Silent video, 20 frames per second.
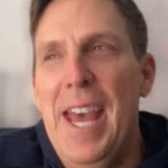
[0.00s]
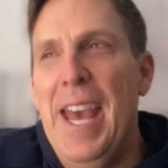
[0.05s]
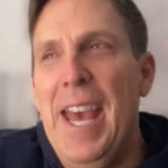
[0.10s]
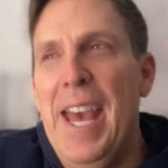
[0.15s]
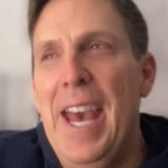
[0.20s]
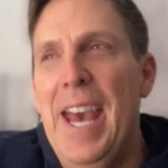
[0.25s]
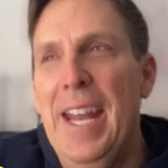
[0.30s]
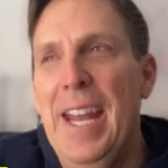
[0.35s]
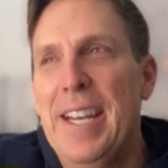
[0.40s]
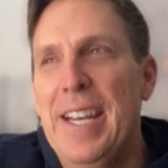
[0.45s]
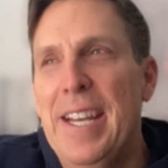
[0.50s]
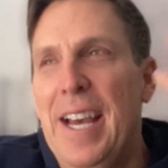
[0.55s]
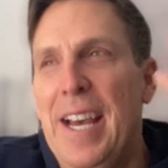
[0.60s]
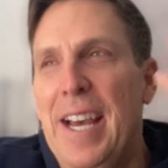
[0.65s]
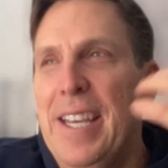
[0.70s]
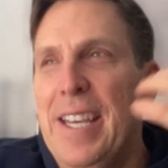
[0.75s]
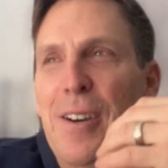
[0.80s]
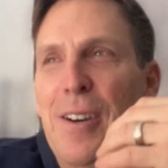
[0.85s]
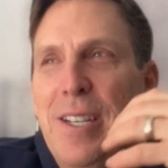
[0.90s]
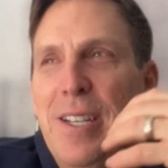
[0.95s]
And,
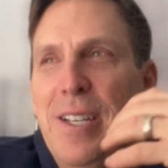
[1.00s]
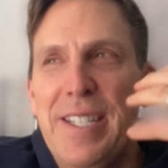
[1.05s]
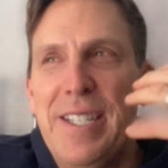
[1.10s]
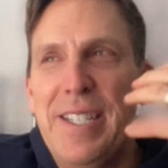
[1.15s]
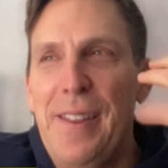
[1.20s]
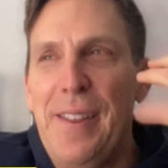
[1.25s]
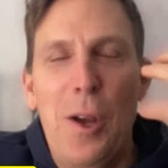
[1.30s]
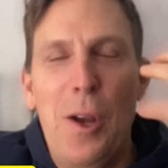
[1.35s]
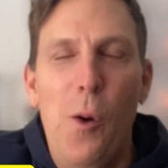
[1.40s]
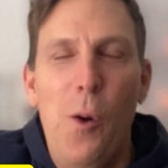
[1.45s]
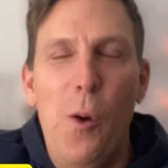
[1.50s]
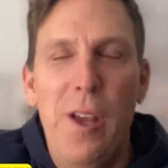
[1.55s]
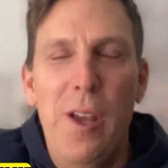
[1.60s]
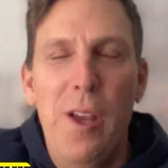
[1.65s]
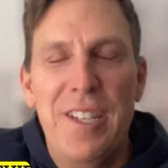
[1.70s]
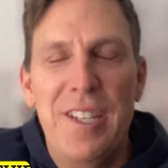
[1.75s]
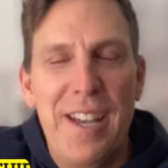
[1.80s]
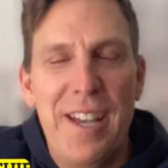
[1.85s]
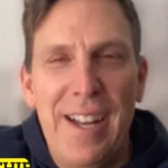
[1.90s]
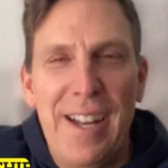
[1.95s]
you know, he said the
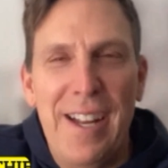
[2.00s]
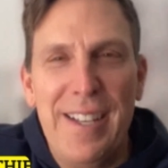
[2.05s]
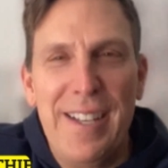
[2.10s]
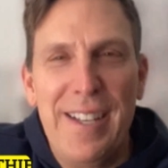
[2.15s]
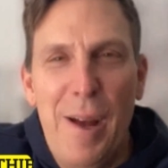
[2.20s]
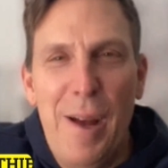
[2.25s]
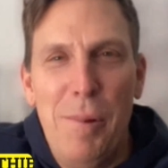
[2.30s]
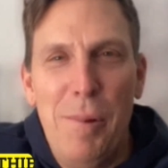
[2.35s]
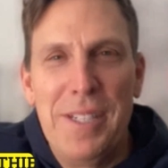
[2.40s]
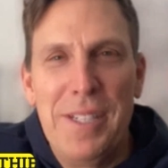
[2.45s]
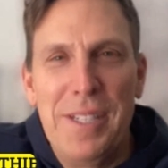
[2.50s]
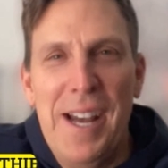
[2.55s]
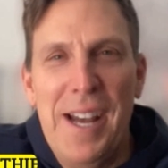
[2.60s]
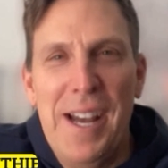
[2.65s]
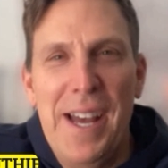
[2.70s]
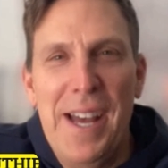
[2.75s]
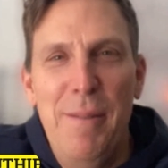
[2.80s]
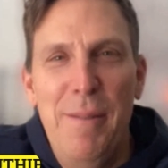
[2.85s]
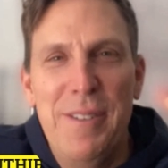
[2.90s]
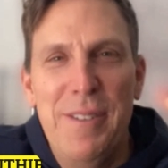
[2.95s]
quiz sucked a couple
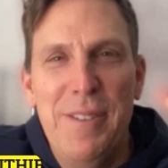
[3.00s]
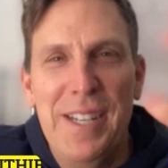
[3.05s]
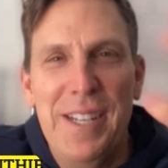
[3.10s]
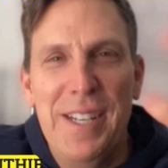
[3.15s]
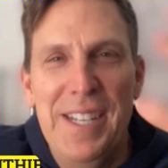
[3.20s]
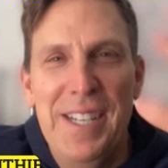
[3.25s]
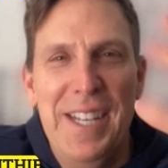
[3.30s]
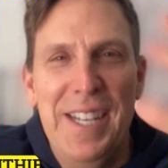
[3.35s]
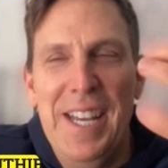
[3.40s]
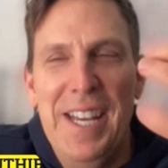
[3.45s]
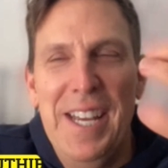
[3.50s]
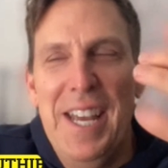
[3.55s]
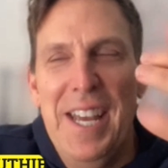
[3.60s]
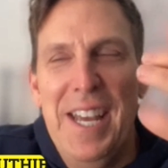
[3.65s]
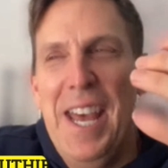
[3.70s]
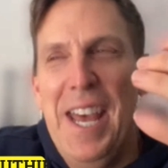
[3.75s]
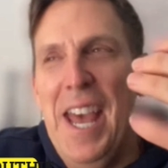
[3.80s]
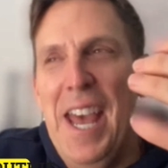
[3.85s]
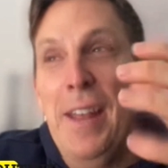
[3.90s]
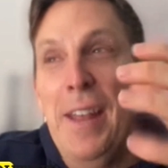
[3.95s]
times.
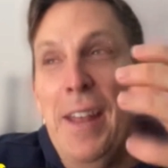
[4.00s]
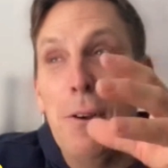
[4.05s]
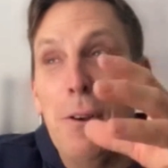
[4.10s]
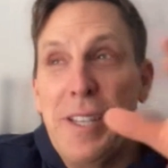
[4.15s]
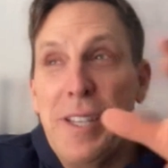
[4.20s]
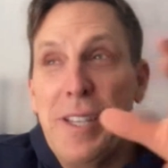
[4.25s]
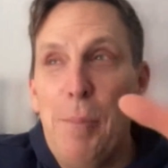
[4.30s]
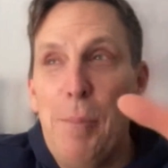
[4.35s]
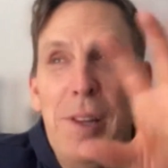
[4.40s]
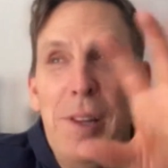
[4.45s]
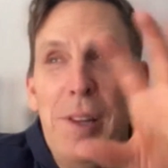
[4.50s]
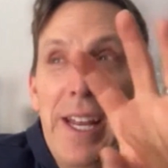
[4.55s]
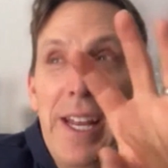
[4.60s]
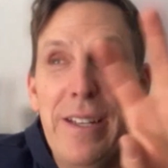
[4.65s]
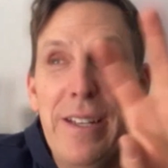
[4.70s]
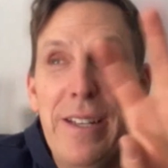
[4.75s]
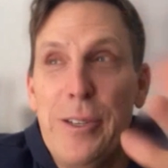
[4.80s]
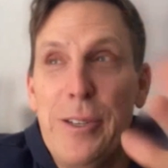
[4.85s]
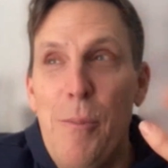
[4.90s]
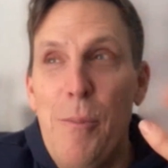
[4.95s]
And those get
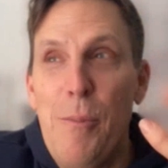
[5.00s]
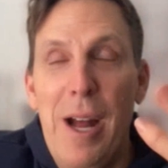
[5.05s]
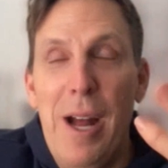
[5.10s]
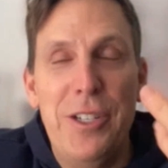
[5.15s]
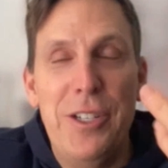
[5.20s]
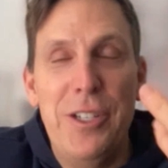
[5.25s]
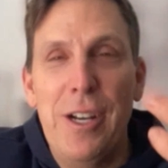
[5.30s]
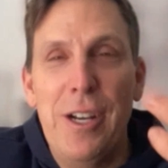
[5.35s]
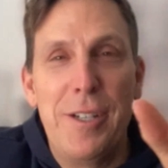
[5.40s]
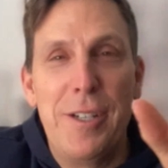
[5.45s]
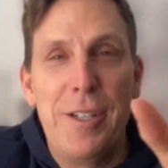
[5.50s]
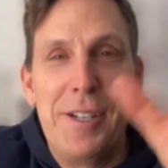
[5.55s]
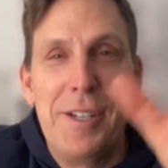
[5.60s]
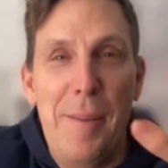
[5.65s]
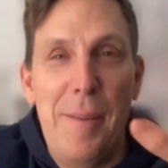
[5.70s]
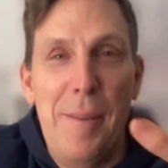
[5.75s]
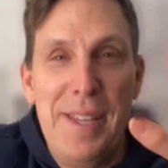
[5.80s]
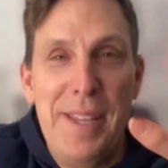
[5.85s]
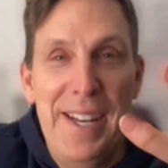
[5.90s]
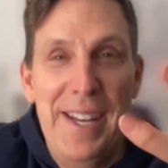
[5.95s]
played so much in our
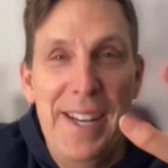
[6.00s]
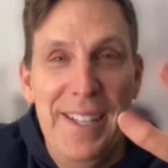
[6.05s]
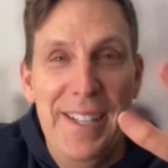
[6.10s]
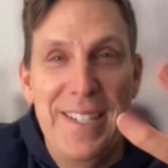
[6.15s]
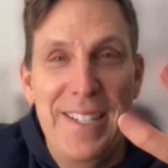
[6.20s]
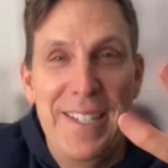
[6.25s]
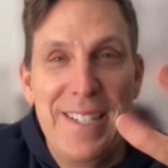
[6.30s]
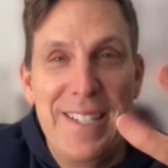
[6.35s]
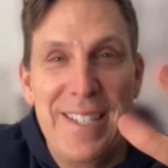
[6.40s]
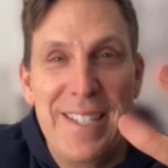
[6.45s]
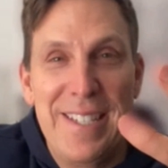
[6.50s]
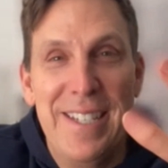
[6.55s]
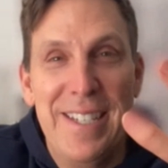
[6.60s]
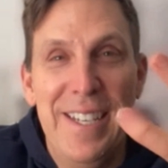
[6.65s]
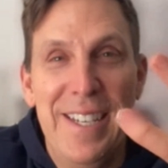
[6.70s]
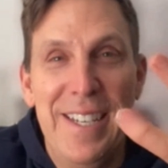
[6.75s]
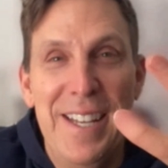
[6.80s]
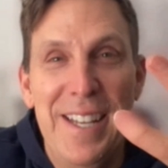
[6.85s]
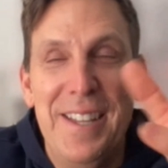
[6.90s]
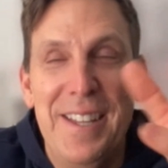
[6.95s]
top 10 lists
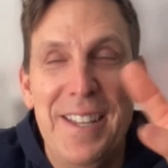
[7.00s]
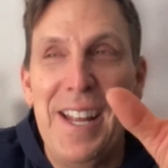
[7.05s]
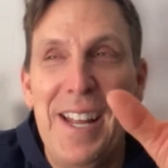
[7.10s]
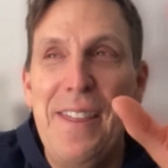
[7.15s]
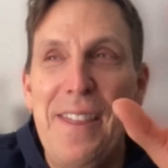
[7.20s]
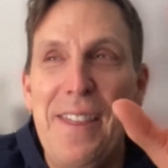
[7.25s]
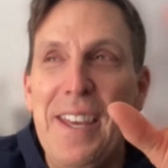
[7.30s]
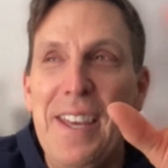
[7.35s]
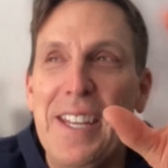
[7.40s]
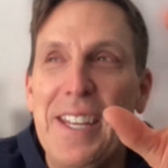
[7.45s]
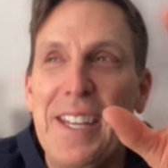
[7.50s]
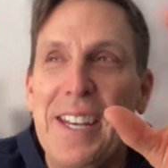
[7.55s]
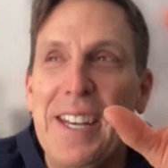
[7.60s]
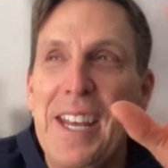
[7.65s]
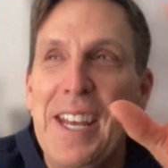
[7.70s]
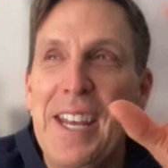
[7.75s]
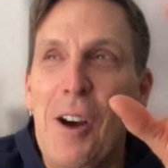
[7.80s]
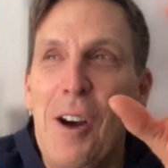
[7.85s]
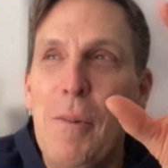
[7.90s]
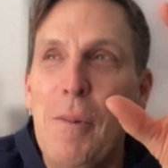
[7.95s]
that I think
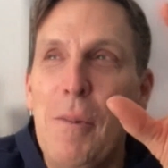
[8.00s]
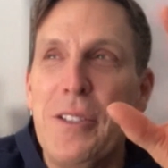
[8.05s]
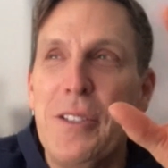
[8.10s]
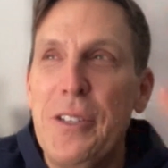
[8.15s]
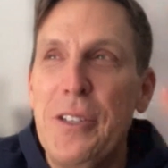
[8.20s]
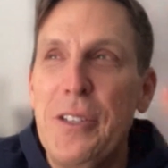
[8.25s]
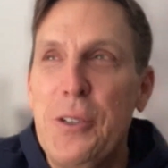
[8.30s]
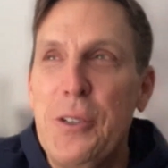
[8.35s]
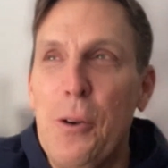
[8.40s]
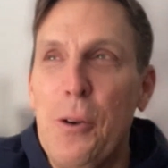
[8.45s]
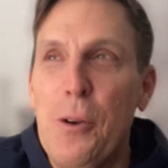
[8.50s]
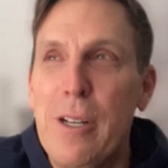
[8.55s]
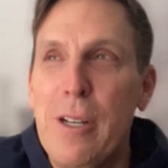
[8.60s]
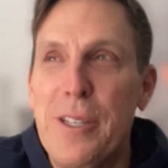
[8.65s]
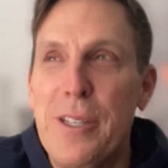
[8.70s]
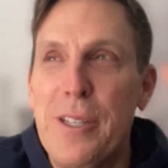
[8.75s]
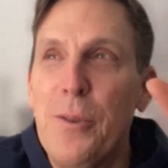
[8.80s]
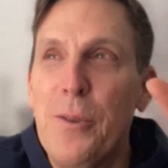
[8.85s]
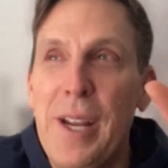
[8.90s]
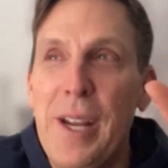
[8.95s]
it almost
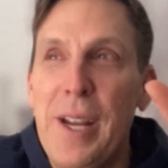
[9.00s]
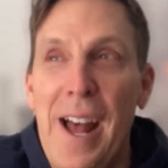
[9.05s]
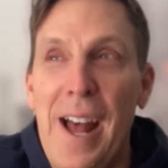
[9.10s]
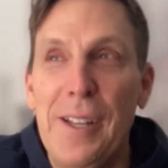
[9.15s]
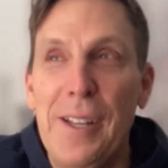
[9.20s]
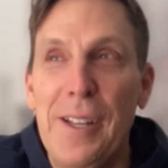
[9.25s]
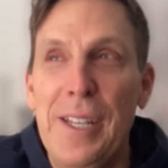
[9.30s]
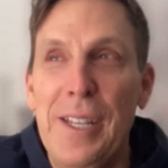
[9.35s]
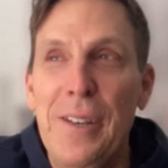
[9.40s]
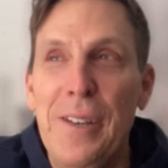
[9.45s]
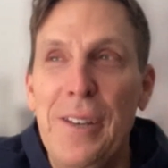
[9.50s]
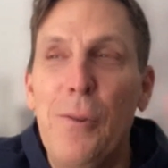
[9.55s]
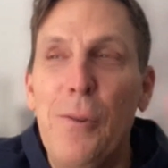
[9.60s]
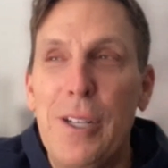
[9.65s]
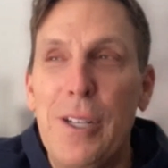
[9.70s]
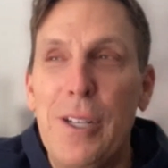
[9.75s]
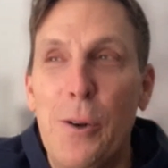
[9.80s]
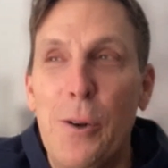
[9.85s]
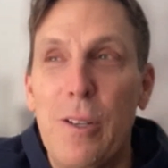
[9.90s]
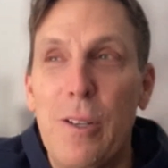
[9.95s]
distorts the reality of
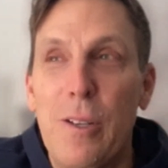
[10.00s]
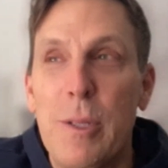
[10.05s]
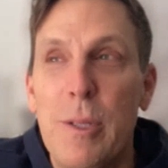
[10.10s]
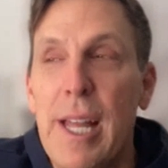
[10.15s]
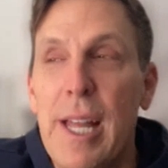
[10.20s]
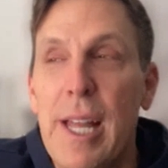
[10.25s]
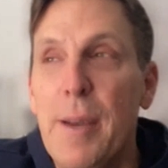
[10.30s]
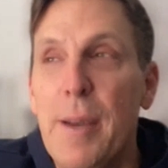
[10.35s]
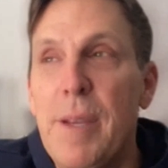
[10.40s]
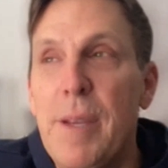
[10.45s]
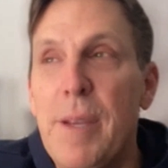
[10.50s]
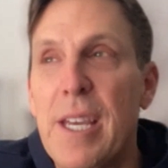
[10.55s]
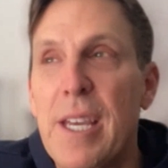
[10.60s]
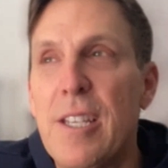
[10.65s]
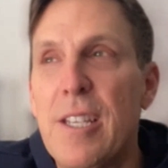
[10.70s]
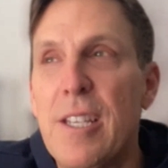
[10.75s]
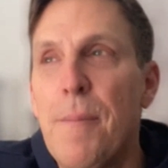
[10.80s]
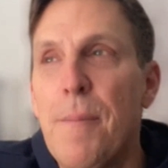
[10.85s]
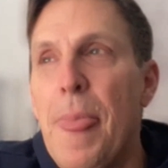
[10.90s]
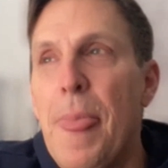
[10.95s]
what Torts was like.
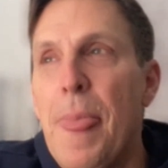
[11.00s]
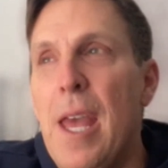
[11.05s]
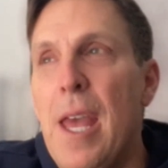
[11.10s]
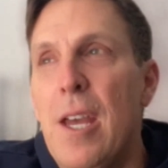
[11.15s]
Because